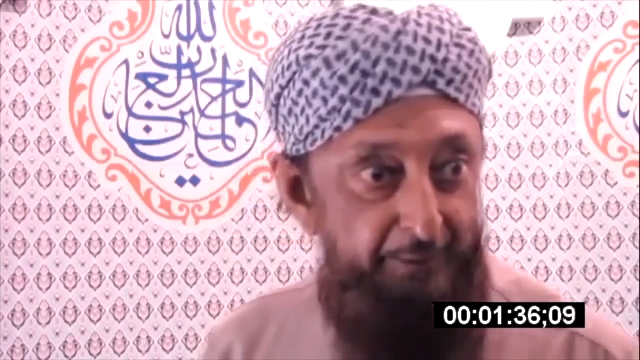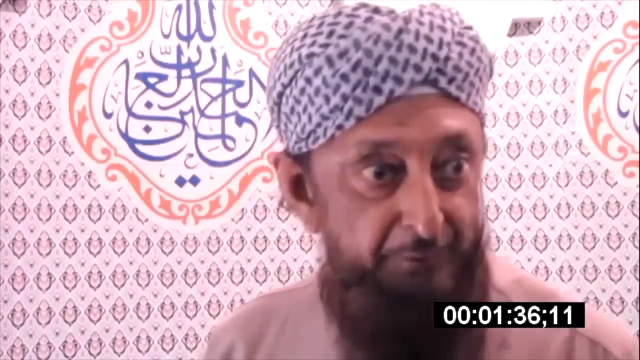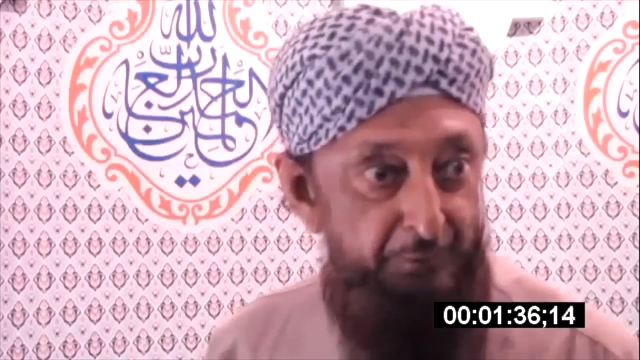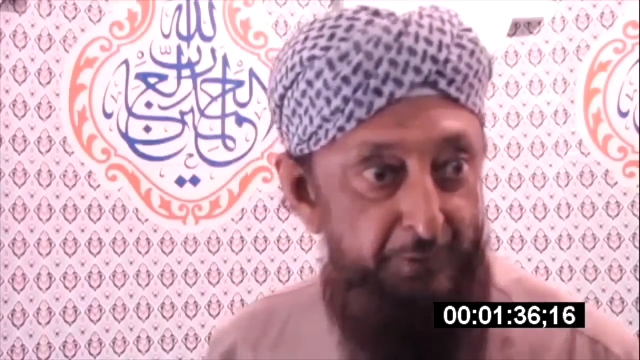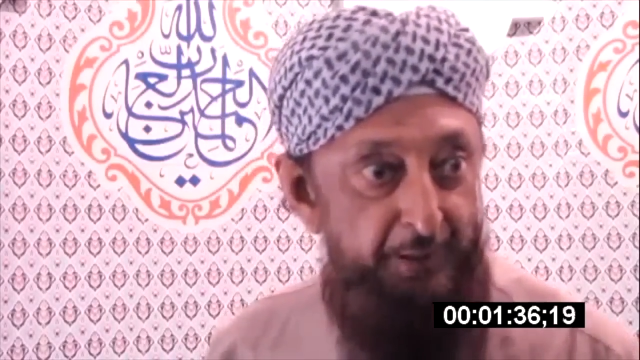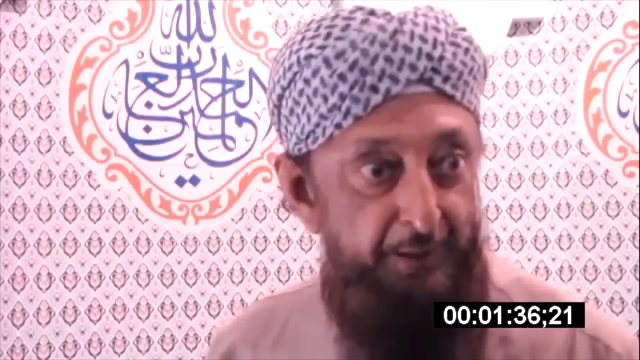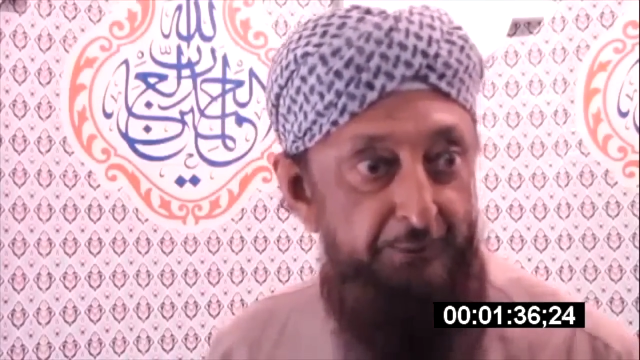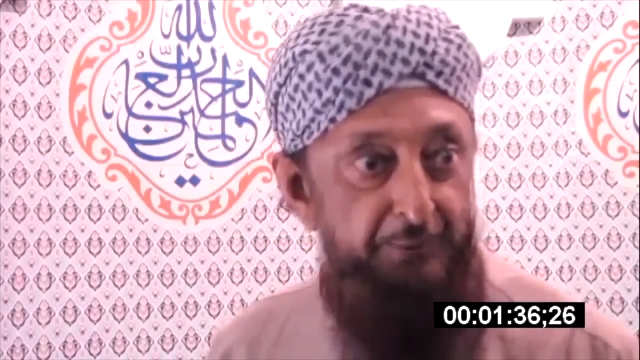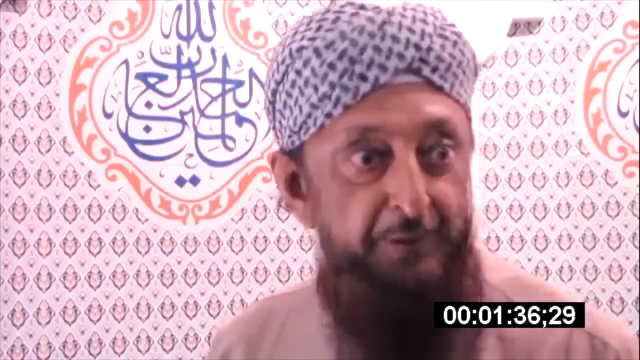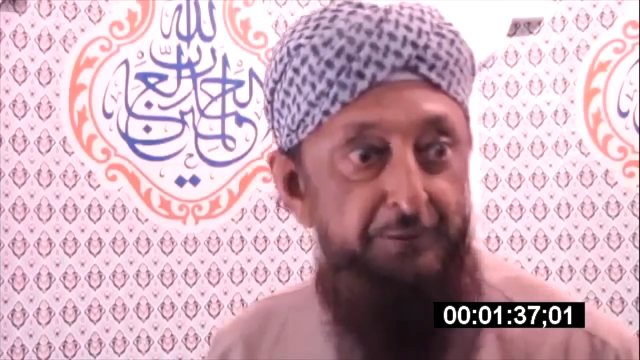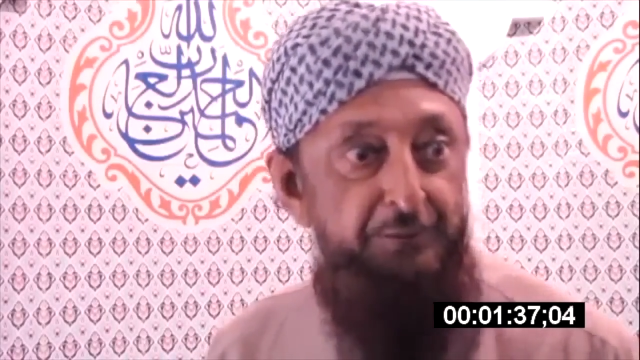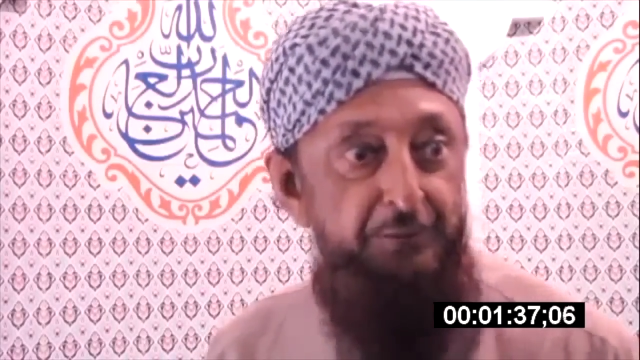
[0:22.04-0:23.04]
as we
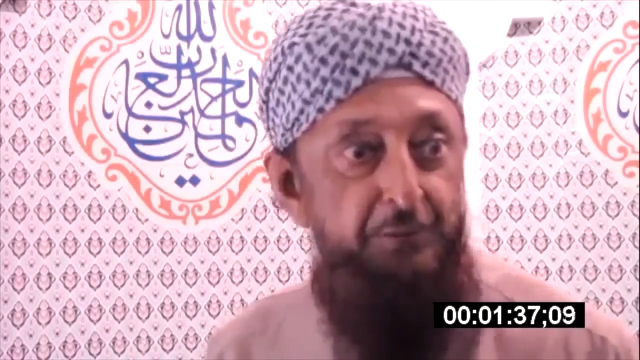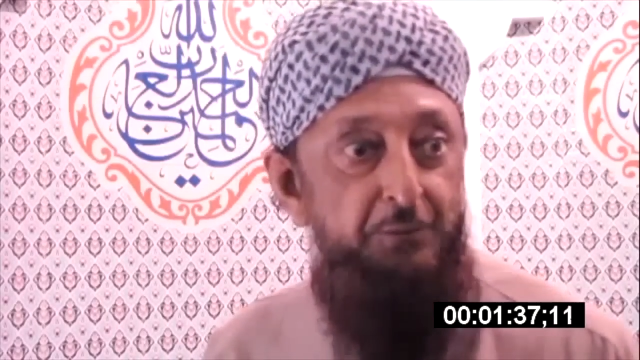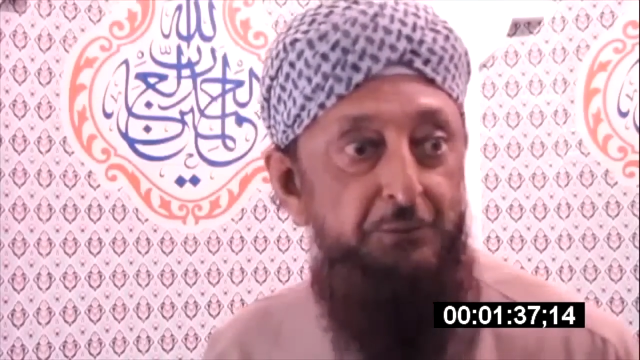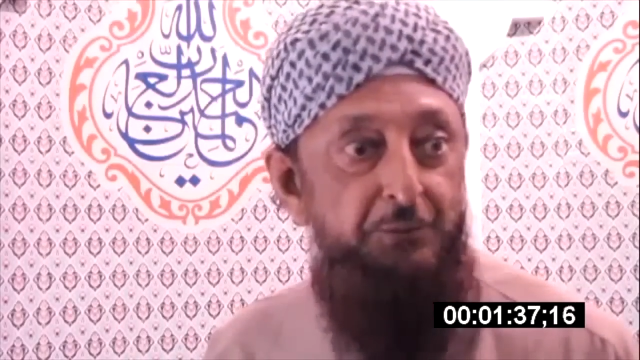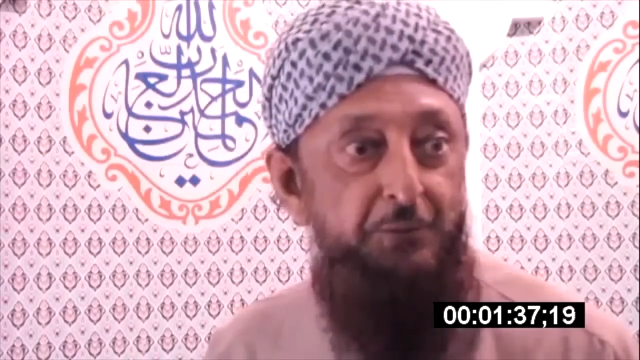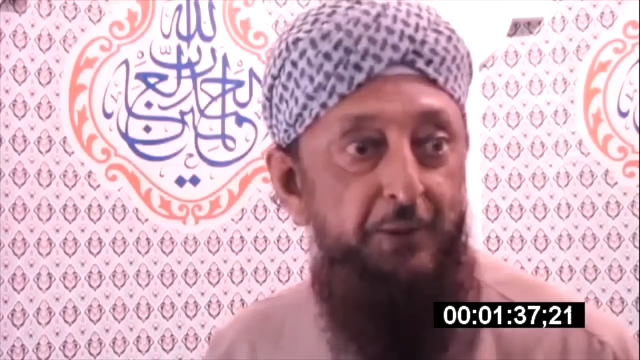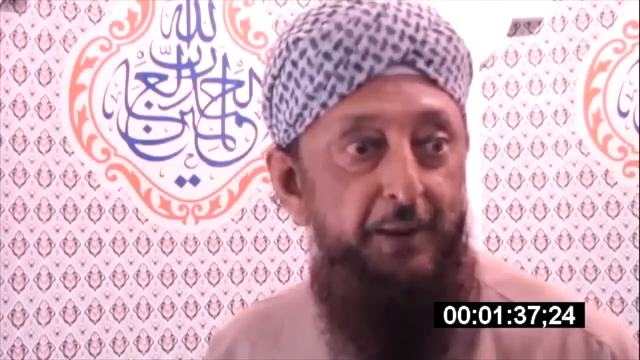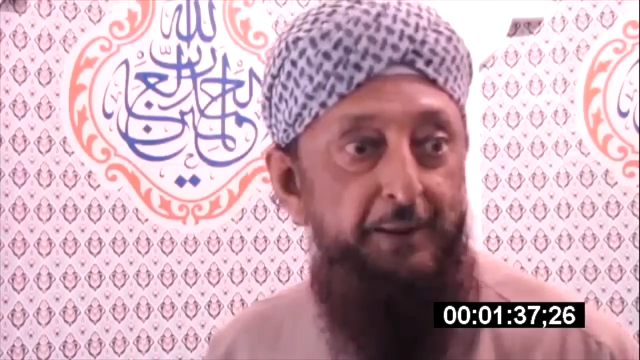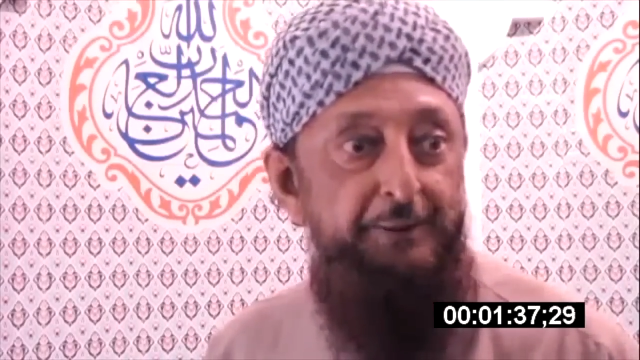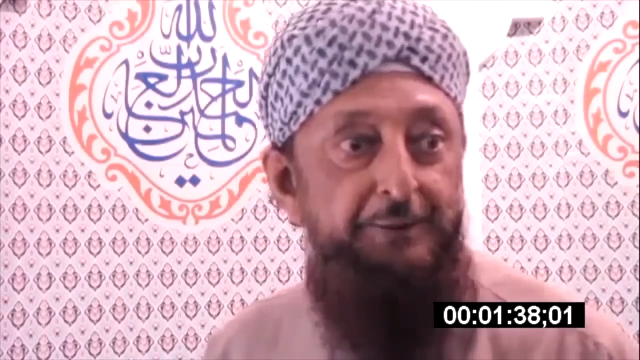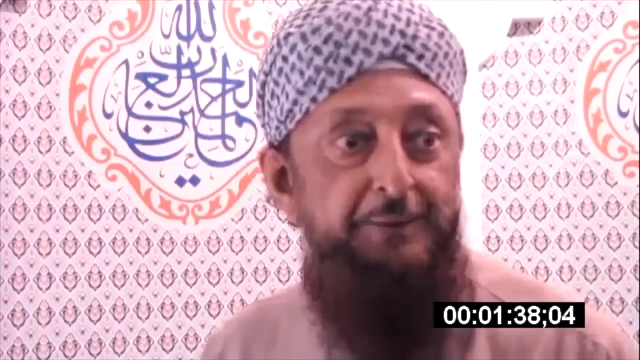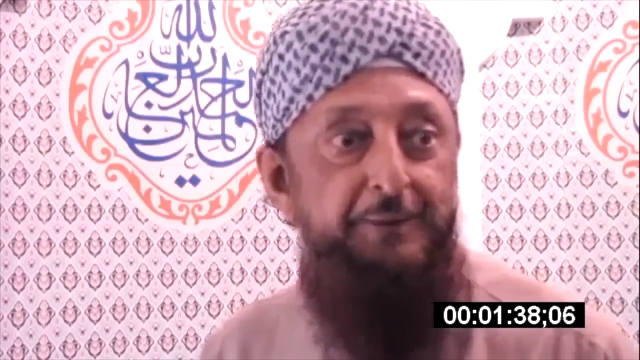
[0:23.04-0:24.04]
address you
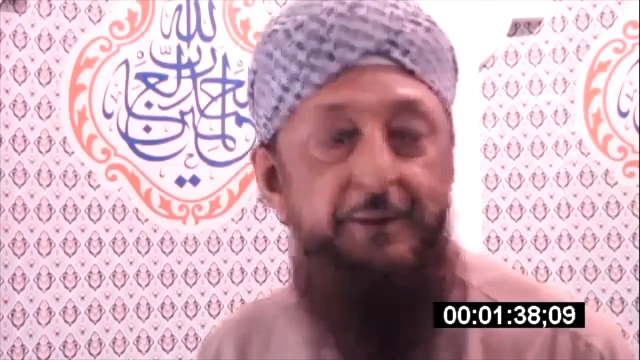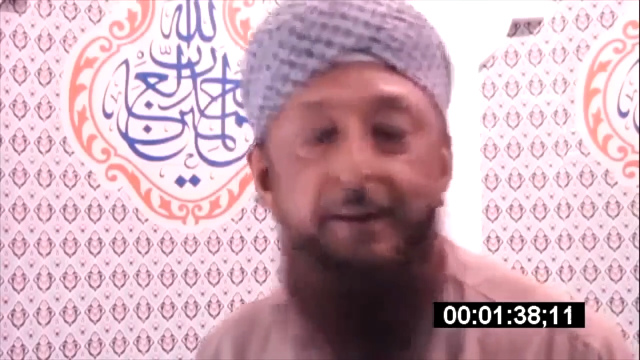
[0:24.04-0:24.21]
tonight